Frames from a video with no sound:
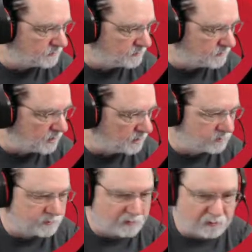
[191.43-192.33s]
Doug
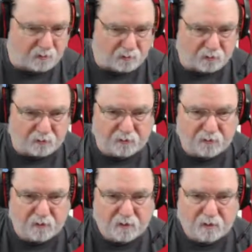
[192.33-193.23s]
was there earlier.
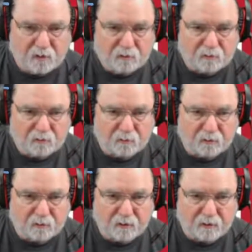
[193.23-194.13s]
So I'm going to
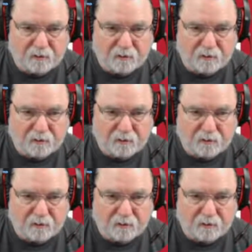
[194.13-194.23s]
go ahead